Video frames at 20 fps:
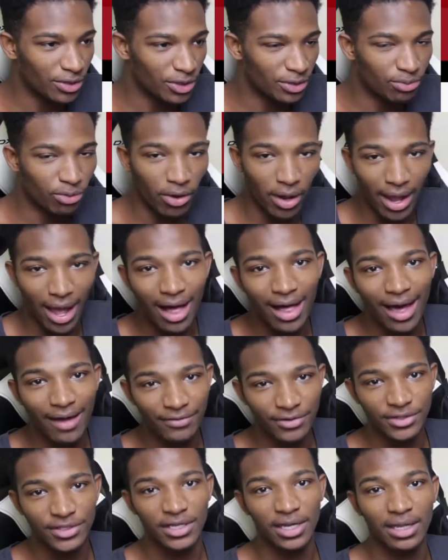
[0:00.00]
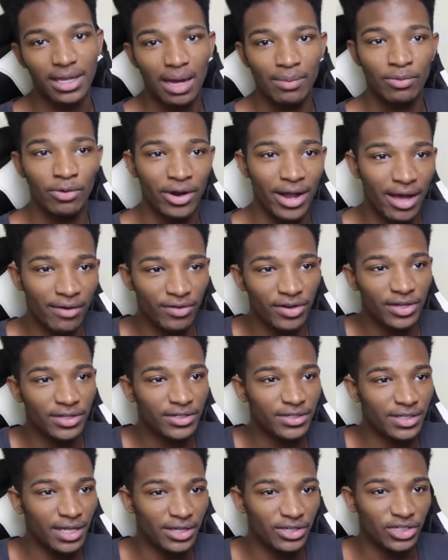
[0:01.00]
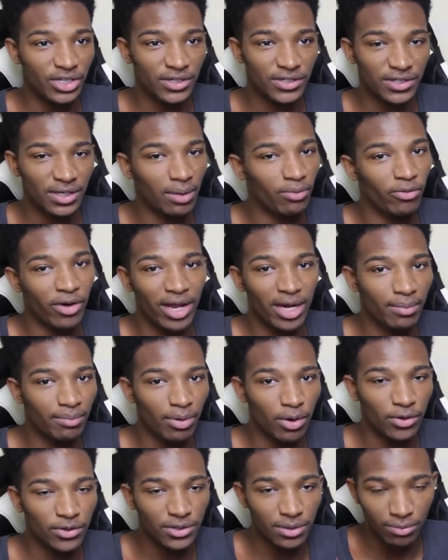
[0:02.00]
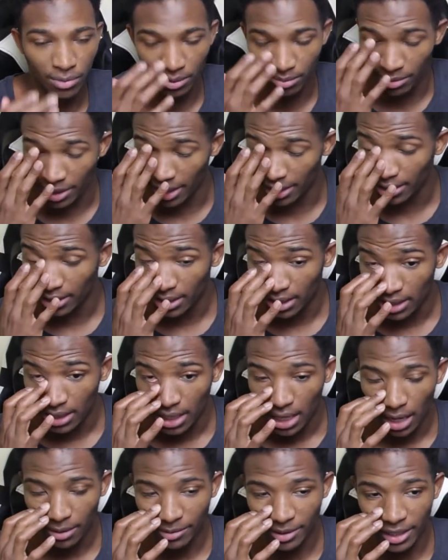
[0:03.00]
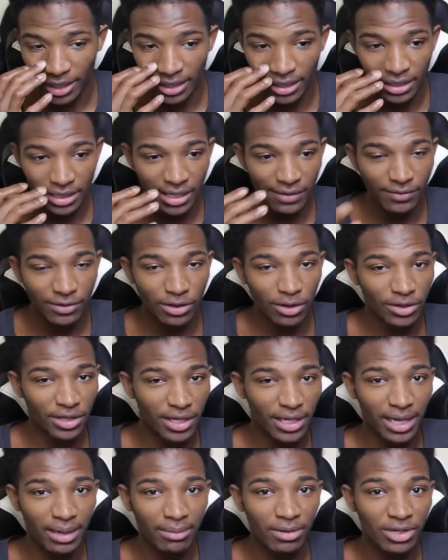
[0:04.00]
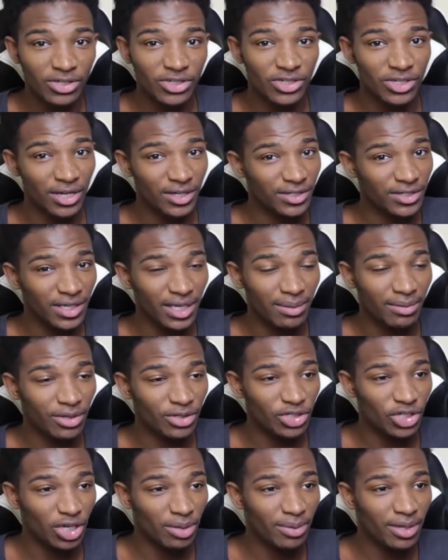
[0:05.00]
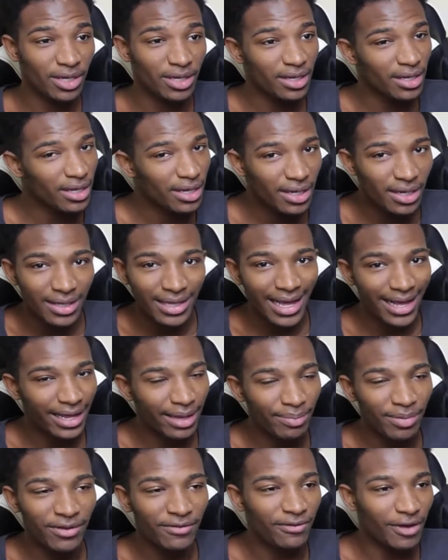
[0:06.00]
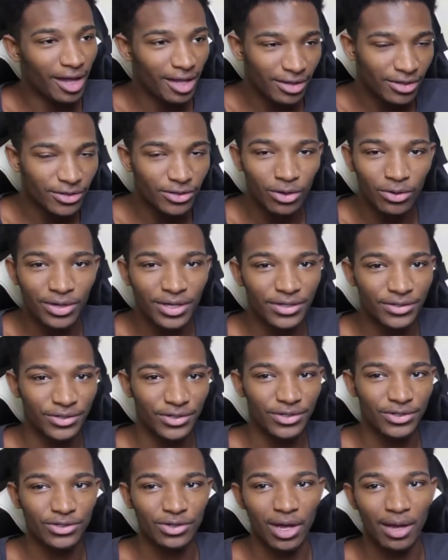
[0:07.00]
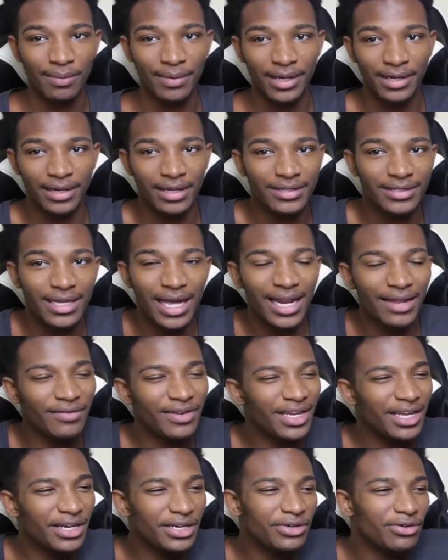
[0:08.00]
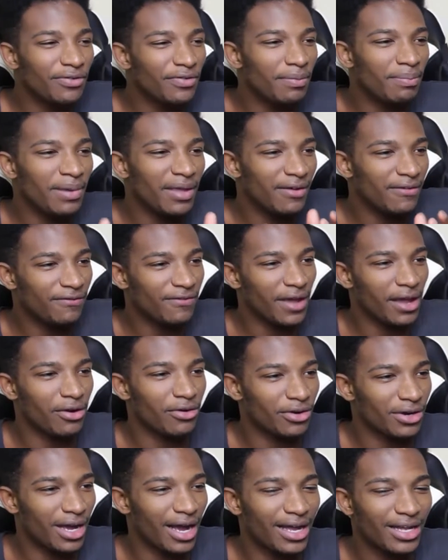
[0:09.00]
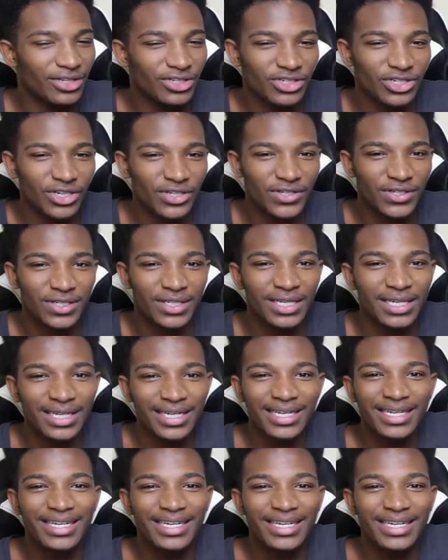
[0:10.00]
at this point. I'll have to see a lot more evidence than just some random post someone made. I mean, even though the image does seem legitimate, that could be faked so easily. So I mean, it's not even an issue of it being fake or not. It's just